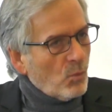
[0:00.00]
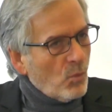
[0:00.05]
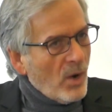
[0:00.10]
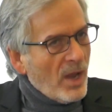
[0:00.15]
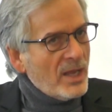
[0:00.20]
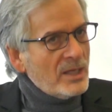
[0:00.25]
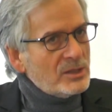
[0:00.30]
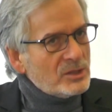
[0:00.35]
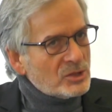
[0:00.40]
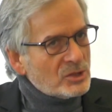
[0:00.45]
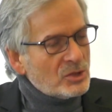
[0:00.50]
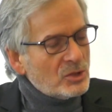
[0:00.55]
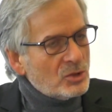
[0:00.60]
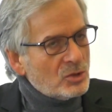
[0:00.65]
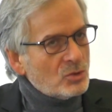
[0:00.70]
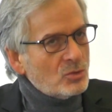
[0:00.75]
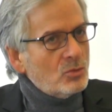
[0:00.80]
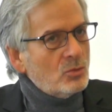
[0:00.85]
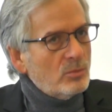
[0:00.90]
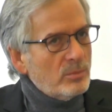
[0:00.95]
Ways to
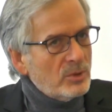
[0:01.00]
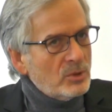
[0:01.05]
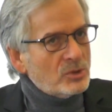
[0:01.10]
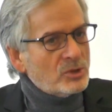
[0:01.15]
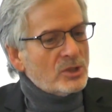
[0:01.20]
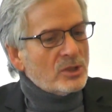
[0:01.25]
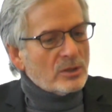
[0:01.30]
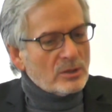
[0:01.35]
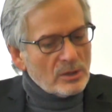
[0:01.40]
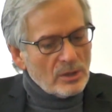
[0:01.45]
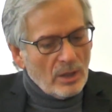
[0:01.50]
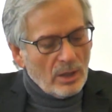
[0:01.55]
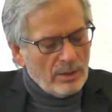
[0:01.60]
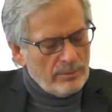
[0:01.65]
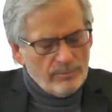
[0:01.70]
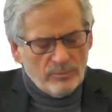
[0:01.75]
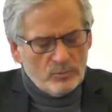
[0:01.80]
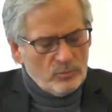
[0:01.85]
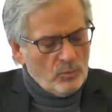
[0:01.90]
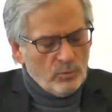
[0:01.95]
do music,
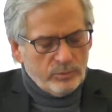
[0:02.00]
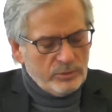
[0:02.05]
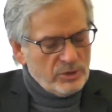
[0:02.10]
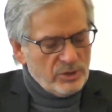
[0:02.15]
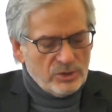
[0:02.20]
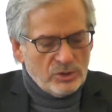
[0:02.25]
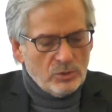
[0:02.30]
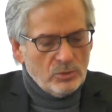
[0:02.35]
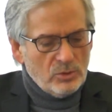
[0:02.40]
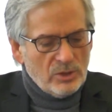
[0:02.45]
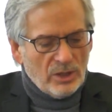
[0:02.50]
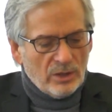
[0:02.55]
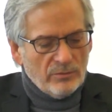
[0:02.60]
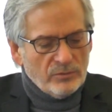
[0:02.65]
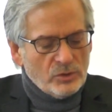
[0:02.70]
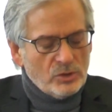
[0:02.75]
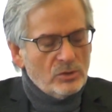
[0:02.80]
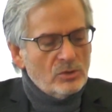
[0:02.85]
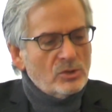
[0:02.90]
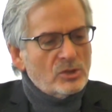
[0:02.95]
to do
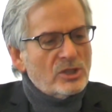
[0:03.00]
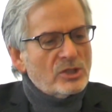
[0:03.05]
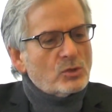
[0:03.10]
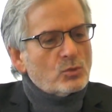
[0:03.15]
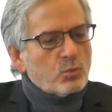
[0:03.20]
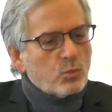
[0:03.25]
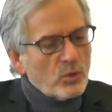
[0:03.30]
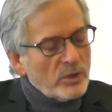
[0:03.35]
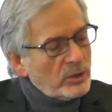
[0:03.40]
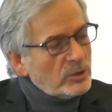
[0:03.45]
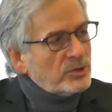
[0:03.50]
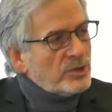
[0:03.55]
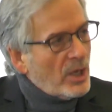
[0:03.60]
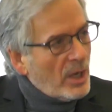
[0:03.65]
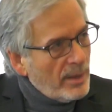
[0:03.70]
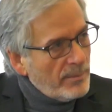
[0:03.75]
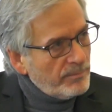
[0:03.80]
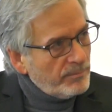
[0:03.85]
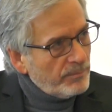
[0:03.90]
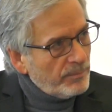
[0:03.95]
television news that's real
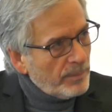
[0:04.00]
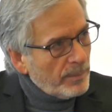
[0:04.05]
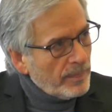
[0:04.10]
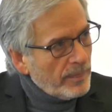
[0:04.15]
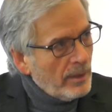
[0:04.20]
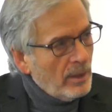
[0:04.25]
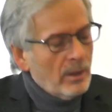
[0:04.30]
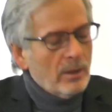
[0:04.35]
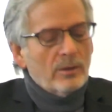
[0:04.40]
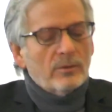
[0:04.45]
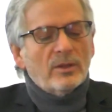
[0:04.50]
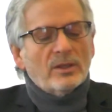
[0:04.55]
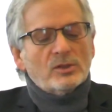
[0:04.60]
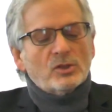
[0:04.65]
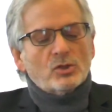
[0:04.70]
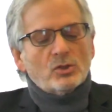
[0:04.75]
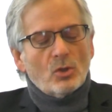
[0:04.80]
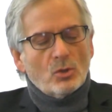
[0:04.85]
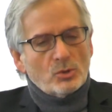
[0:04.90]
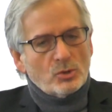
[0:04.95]
time,
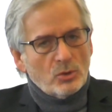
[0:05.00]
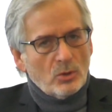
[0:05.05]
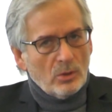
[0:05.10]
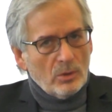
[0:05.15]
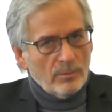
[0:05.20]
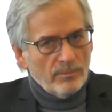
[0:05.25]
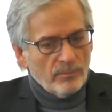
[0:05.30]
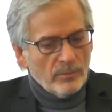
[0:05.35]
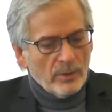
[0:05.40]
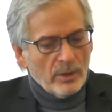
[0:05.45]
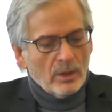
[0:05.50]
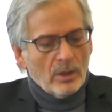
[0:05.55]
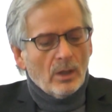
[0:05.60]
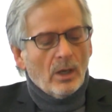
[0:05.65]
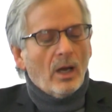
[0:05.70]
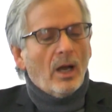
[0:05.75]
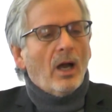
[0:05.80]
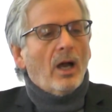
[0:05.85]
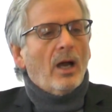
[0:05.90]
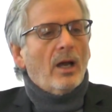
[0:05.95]
that's social,
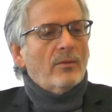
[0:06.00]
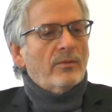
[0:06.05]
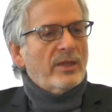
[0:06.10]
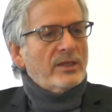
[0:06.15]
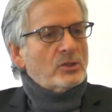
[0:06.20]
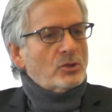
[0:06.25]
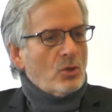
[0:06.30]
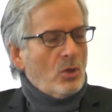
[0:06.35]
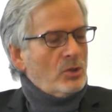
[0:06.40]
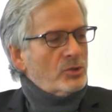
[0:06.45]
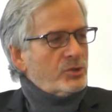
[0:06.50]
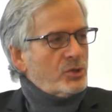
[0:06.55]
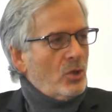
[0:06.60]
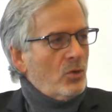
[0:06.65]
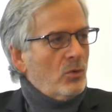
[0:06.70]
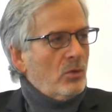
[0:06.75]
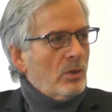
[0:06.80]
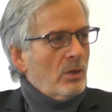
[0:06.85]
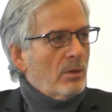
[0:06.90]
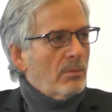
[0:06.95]
that's
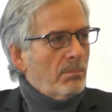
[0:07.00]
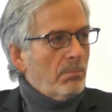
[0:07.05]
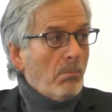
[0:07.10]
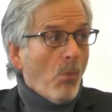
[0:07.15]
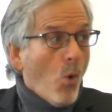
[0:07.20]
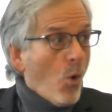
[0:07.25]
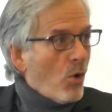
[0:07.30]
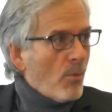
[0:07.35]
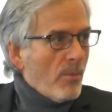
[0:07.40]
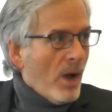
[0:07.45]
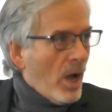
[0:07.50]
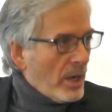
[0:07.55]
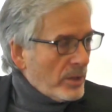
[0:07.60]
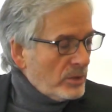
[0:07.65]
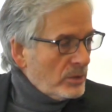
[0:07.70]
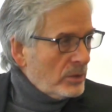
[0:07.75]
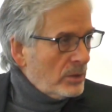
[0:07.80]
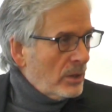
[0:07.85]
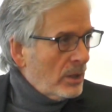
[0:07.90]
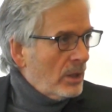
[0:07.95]
also more
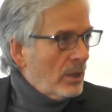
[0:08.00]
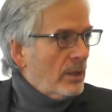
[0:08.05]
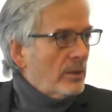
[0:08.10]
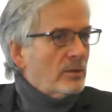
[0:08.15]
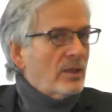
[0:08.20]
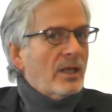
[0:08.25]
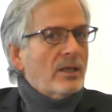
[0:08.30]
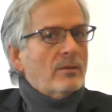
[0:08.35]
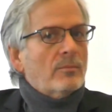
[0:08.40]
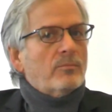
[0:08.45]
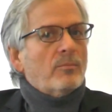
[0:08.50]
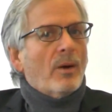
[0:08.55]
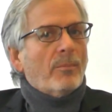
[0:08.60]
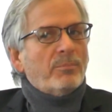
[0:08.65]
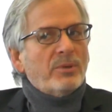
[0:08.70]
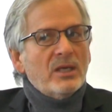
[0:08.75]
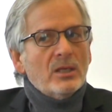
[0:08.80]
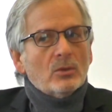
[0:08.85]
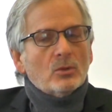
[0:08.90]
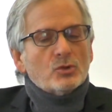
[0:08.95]
modern, that
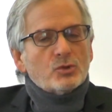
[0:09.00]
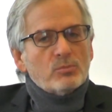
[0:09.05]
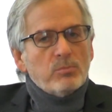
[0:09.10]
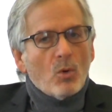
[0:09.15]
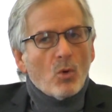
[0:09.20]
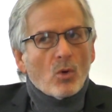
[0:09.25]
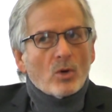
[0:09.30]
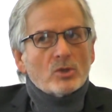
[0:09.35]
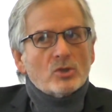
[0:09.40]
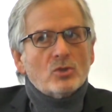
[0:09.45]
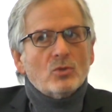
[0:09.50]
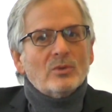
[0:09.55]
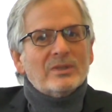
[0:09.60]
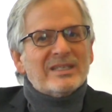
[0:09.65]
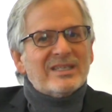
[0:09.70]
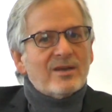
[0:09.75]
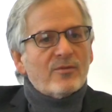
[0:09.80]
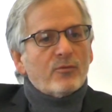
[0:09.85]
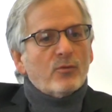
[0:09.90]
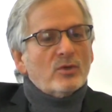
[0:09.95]
appeals more to a
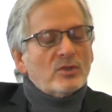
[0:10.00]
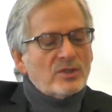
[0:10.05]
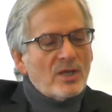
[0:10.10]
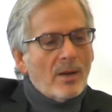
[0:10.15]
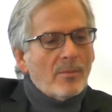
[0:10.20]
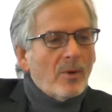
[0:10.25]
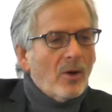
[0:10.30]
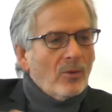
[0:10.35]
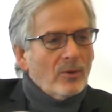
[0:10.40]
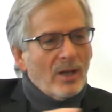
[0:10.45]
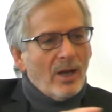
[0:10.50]
different demo.